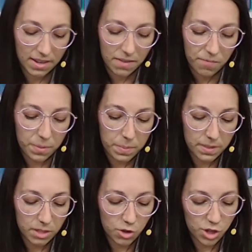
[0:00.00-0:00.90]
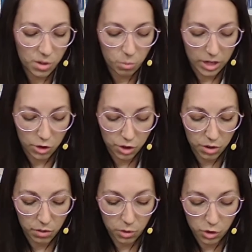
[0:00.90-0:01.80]
the position in which you
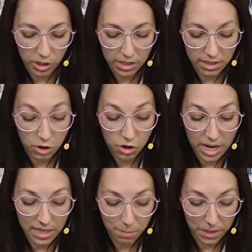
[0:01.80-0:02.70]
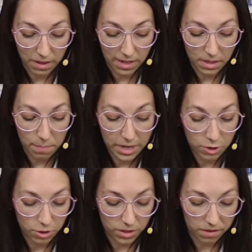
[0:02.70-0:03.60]
usually see Shakespeare in the
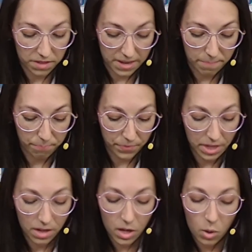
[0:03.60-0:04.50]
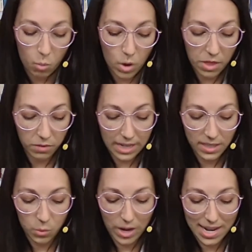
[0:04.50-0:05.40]
pictures of him, while the
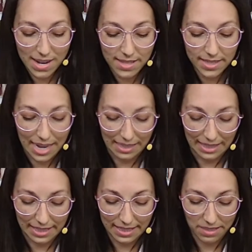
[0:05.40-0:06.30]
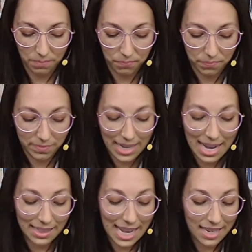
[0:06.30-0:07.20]
rest waited in silence.
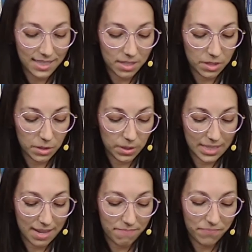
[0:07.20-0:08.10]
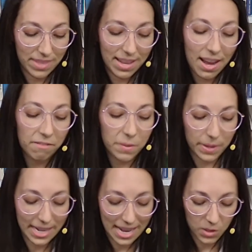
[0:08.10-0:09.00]
At last the Dodo said,
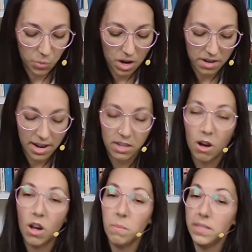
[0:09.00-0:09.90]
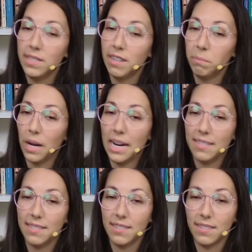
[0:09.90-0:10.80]
'Everybody has won, and all must have
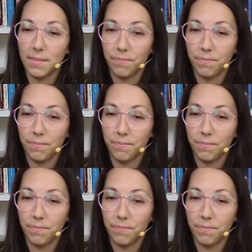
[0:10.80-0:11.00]
prizes.'"